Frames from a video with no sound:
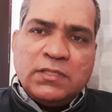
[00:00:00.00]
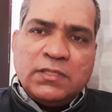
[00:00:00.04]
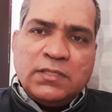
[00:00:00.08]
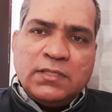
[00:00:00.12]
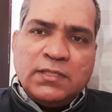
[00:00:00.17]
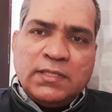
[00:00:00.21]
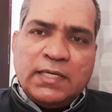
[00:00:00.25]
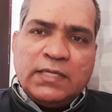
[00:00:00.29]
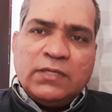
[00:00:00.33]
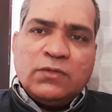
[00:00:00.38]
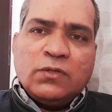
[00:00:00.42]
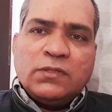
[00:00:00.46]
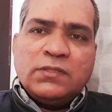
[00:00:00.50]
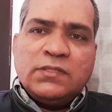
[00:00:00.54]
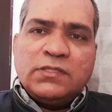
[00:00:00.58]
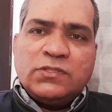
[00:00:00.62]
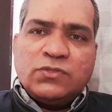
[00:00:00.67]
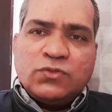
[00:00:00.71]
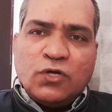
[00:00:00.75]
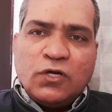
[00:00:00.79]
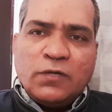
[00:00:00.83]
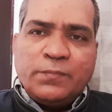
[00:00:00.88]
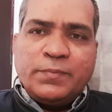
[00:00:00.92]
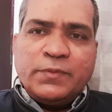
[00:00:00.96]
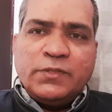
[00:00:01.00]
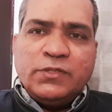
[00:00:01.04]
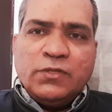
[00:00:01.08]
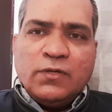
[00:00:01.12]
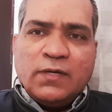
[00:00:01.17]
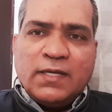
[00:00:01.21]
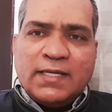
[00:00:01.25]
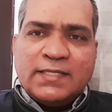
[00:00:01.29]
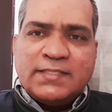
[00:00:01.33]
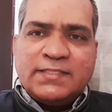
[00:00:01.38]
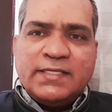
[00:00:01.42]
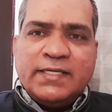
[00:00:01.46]
And on the top, you
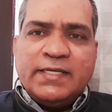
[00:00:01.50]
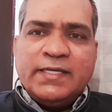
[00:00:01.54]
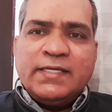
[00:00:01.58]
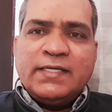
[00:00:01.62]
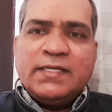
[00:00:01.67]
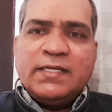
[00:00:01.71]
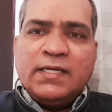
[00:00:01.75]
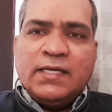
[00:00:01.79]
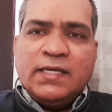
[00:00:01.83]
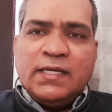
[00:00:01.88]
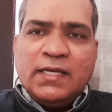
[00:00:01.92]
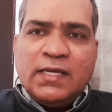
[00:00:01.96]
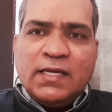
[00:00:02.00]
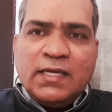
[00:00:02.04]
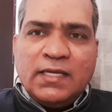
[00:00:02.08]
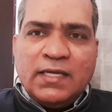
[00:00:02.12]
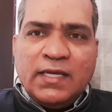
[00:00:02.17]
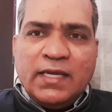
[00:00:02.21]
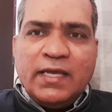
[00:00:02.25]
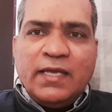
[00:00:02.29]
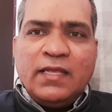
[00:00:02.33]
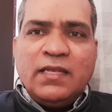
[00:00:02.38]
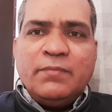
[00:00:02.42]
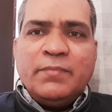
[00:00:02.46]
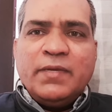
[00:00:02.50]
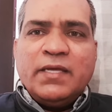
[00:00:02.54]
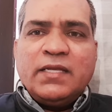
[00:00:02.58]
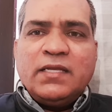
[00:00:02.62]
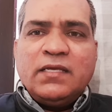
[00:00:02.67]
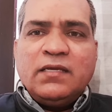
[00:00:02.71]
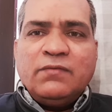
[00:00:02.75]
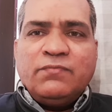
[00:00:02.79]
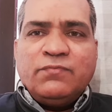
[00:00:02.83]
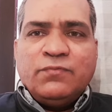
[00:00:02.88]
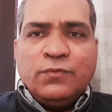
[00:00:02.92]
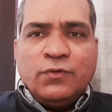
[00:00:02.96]
all are saying, Hail
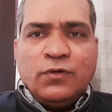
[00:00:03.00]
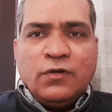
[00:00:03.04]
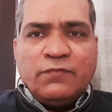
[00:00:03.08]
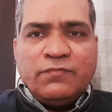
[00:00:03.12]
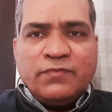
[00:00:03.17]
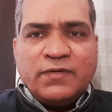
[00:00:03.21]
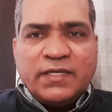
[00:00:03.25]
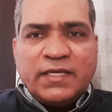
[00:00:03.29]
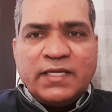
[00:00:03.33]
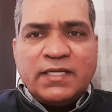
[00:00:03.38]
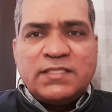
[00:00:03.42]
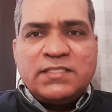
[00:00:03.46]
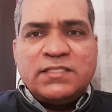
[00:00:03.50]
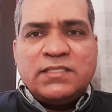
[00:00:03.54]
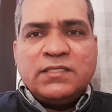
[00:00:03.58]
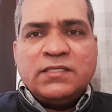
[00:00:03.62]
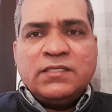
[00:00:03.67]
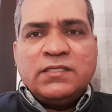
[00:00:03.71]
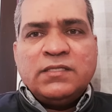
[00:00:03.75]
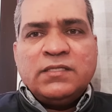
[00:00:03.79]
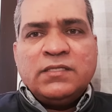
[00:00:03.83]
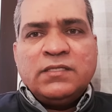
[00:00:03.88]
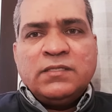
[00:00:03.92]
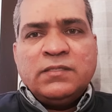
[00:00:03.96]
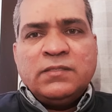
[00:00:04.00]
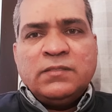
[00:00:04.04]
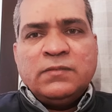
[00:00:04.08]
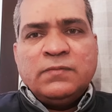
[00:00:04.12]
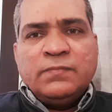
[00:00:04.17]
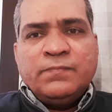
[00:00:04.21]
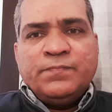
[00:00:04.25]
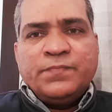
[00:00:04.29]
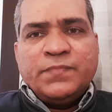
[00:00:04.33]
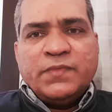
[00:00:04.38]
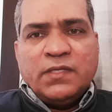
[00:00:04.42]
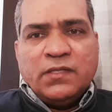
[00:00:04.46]
Mary, full of grace,
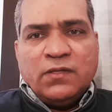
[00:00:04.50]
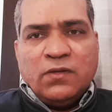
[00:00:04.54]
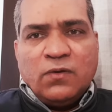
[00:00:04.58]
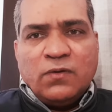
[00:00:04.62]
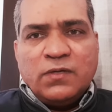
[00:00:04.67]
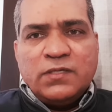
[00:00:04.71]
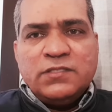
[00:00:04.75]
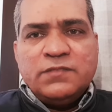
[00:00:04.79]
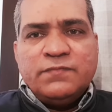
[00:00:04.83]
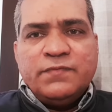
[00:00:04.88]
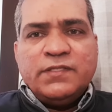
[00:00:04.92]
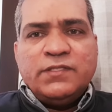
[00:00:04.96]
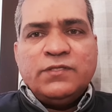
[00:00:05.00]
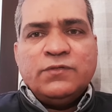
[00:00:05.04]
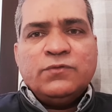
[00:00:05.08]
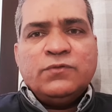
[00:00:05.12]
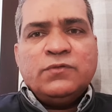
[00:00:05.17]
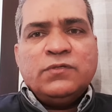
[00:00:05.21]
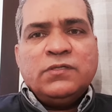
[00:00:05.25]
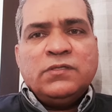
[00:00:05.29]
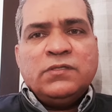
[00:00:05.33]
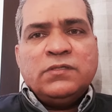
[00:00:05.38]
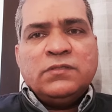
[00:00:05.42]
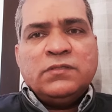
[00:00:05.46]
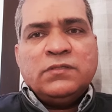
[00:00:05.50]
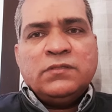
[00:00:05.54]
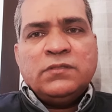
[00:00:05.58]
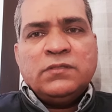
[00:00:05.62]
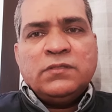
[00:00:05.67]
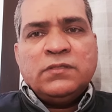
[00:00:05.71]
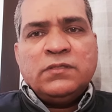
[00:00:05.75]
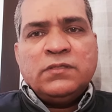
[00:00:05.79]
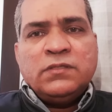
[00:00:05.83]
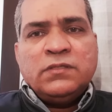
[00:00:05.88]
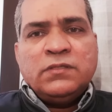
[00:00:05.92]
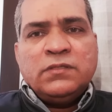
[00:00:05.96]
the Lord is with you.
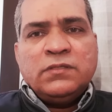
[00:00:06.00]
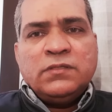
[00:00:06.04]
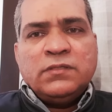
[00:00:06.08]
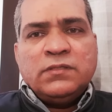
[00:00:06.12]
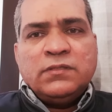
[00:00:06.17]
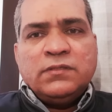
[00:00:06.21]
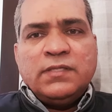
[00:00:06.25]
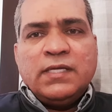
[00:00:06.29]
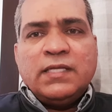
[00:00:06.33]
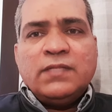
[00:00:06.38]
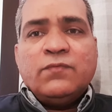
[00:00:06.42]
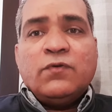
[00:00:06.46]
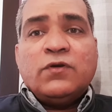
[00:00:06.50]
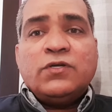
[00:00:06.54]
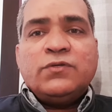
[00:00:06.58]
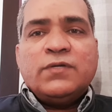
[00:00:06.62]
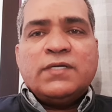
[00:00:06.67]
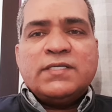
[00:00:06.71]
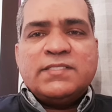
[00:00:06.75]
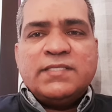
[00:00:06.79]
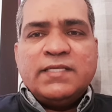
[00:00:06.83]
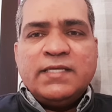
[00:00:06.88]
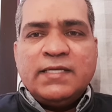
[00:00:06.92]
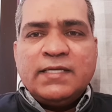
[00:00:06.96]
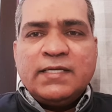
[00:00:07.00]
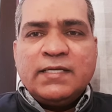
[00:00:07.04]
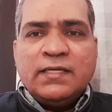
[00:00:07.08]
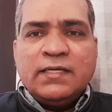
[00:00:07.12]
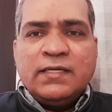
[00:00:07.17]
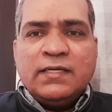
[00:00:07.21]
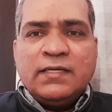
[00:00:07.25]
Then what you are saying?